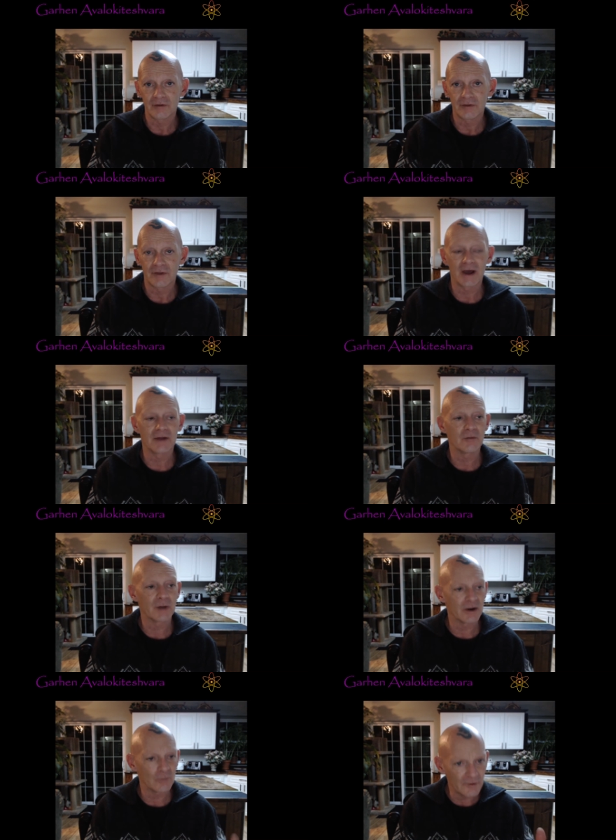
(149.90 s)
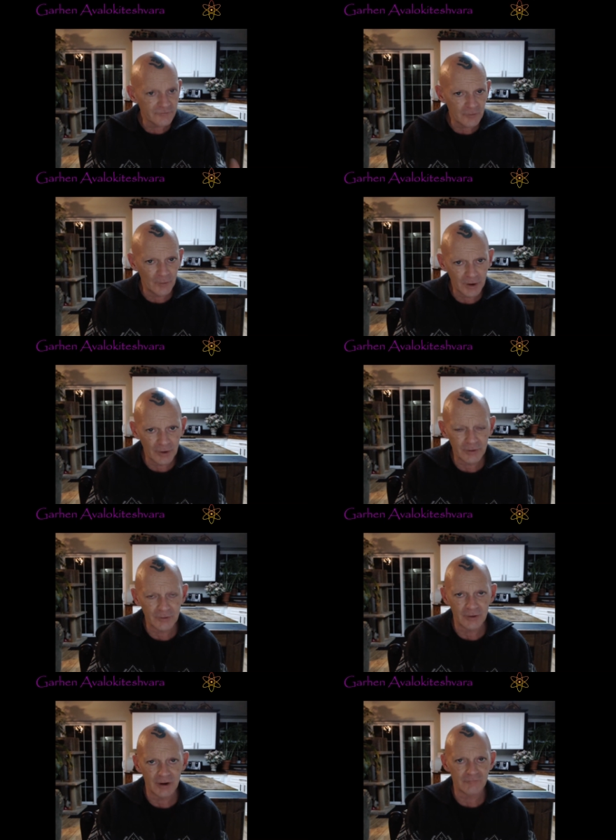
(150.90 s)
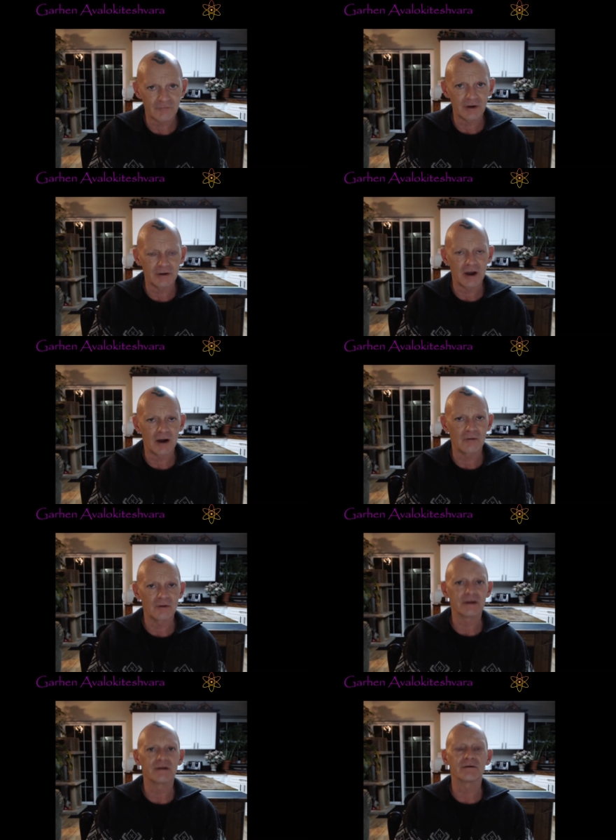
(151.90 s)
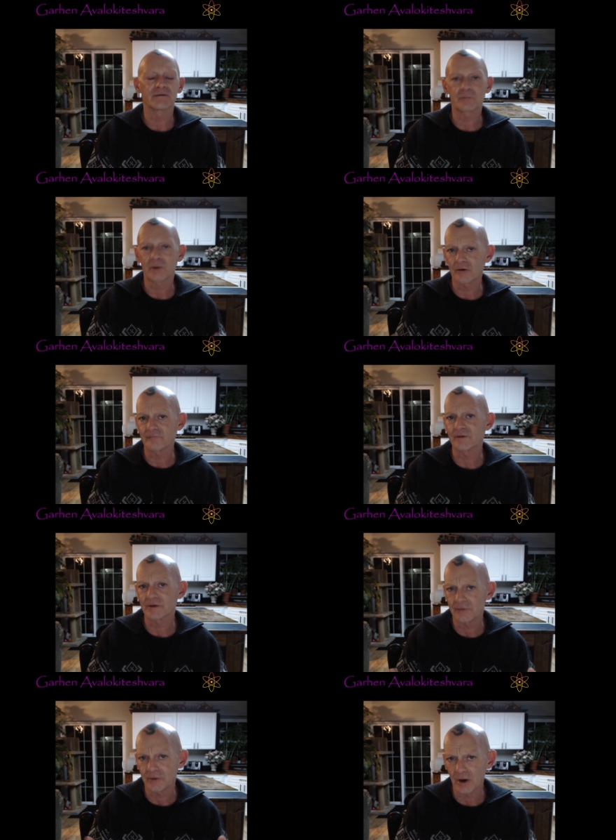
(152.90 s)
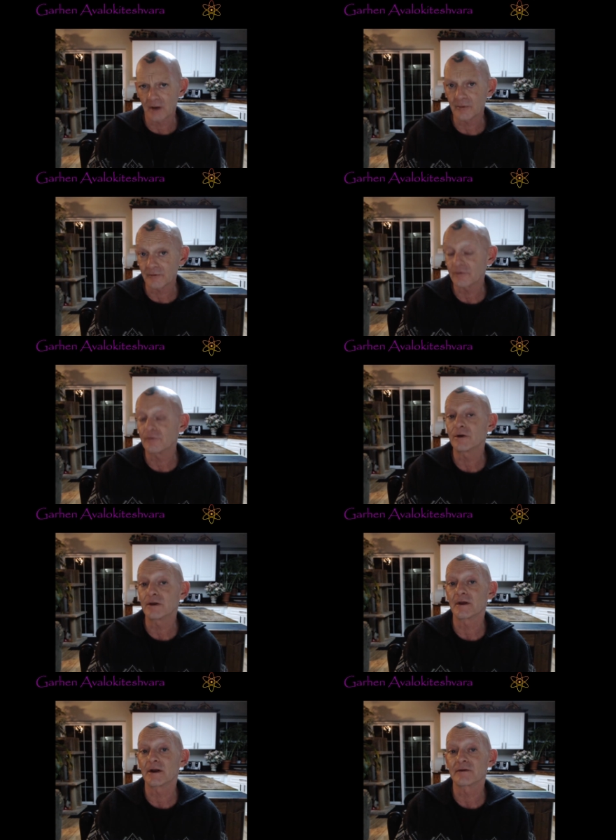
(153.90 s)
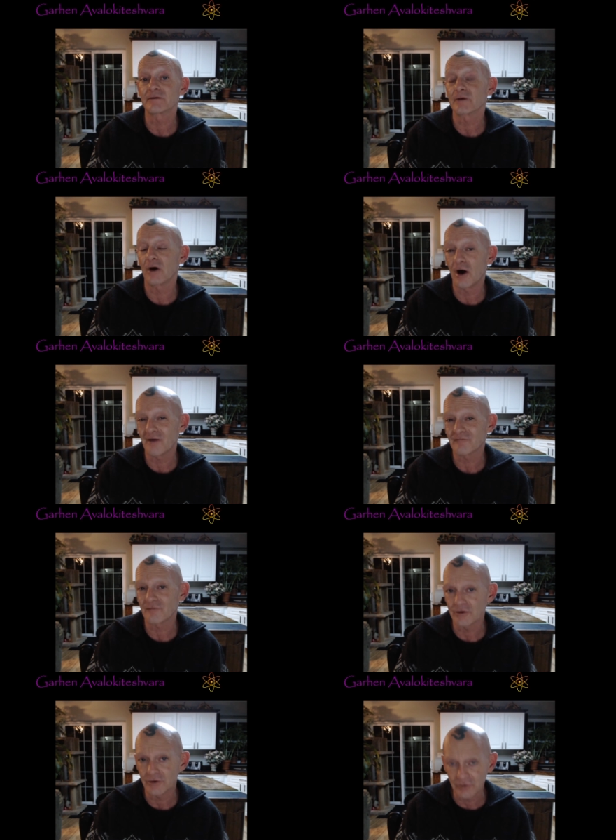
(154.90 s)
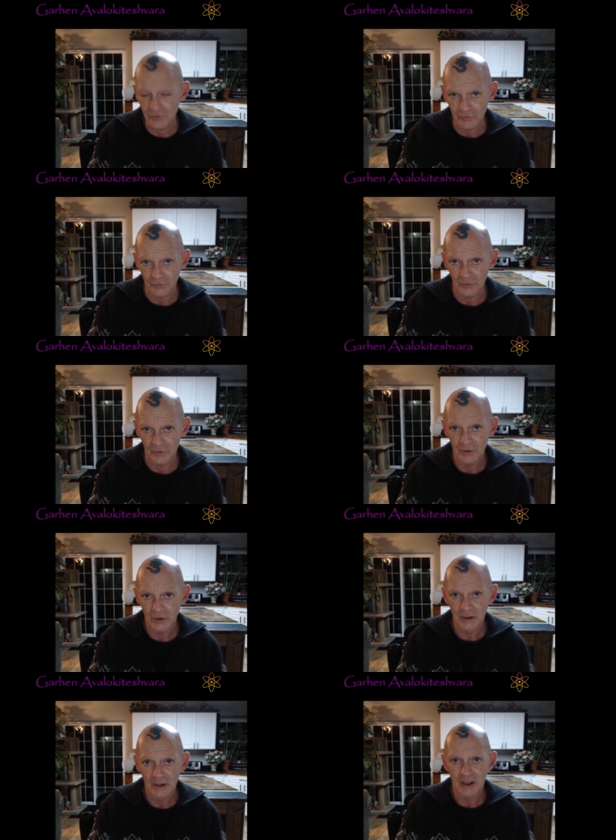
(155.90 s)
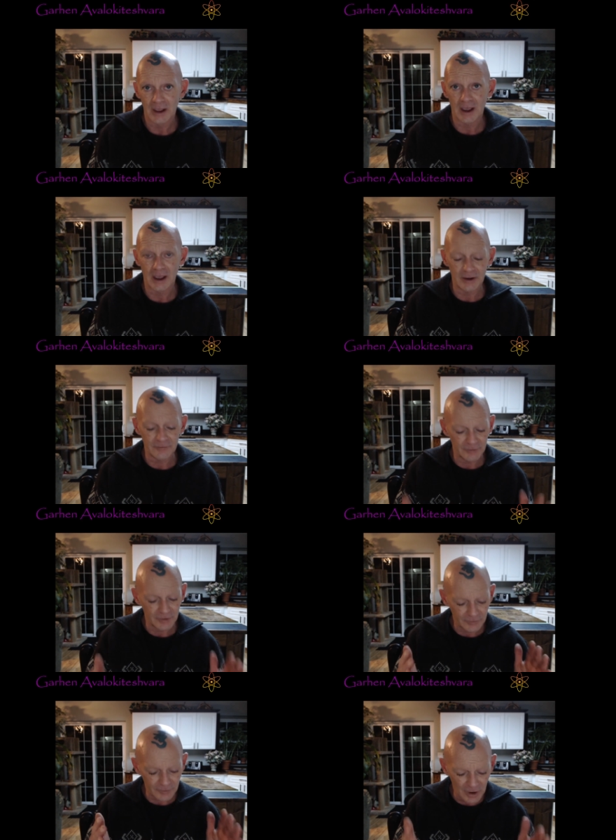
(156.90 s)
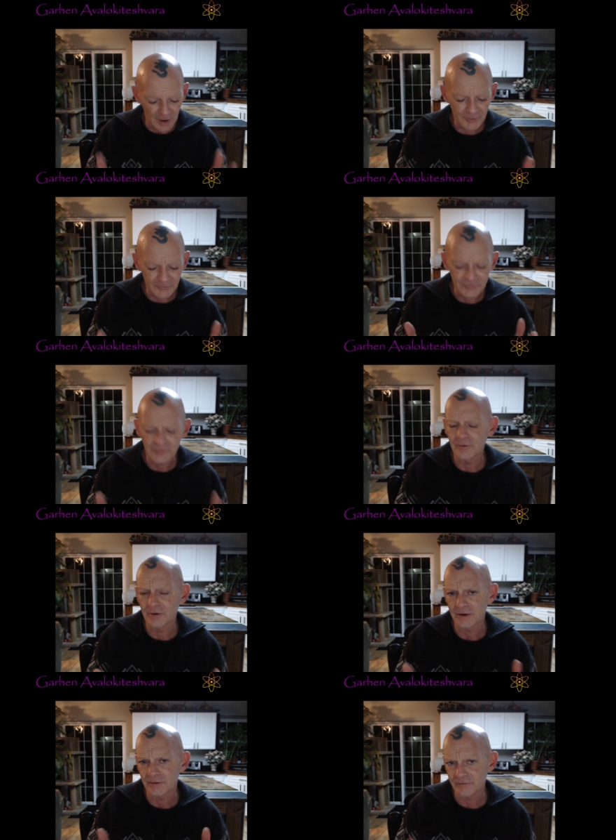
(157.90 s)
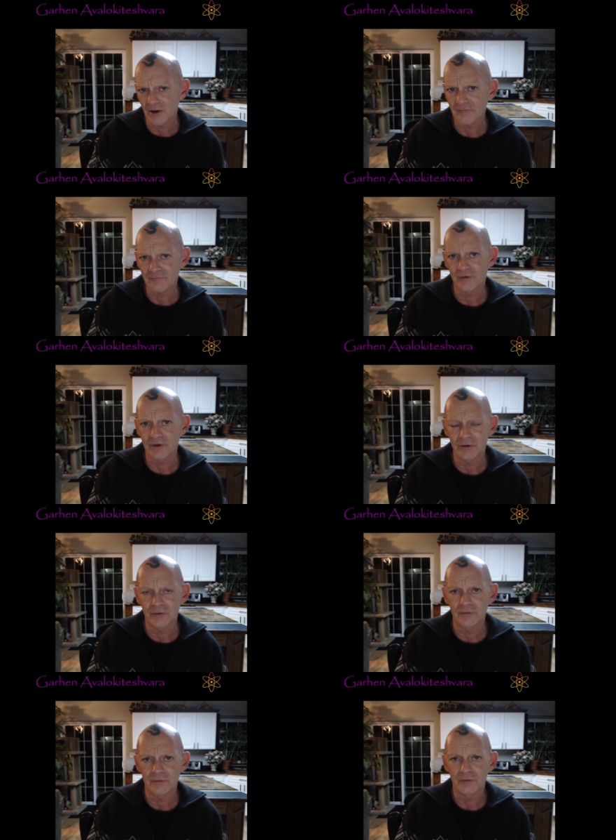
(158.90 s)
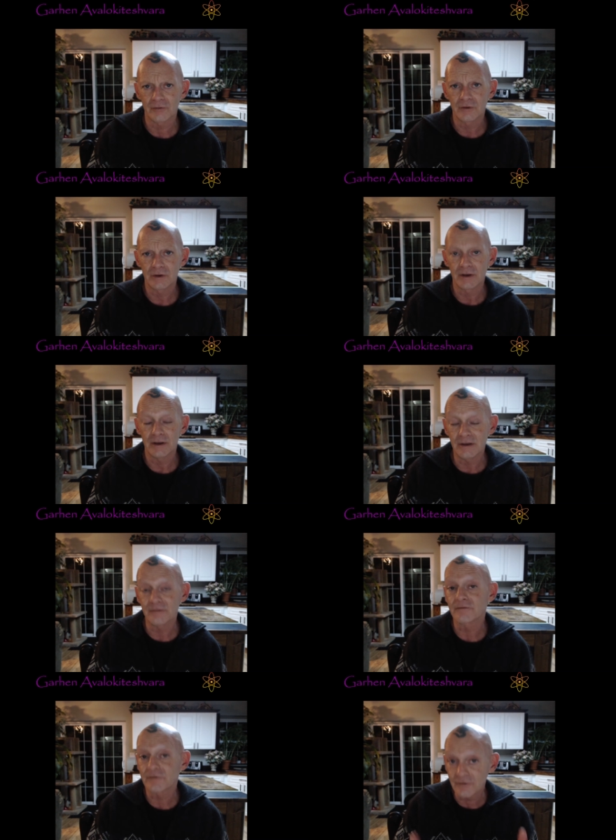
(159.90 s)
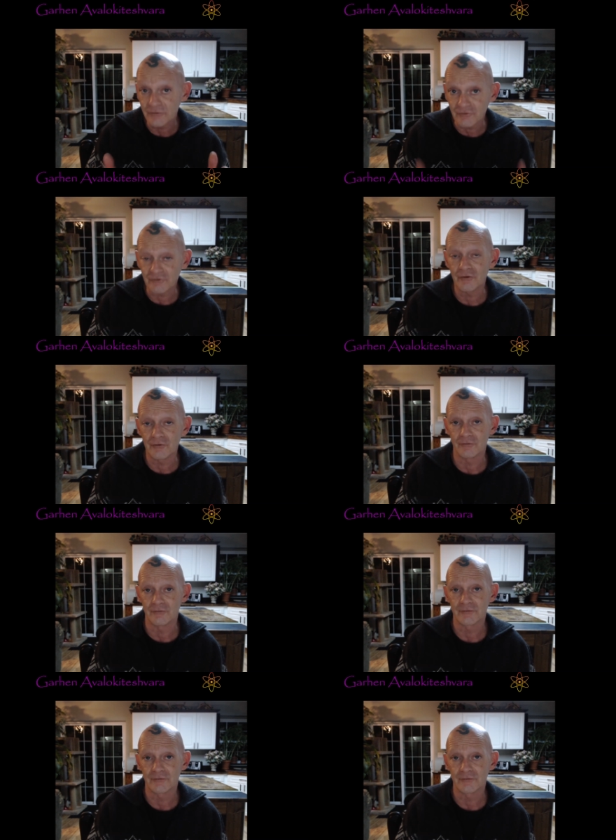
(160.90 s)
That no matter what's going on in your life right now, it is perfect in the opportunity that it's offering you. And the opportunity it's offering you is to choose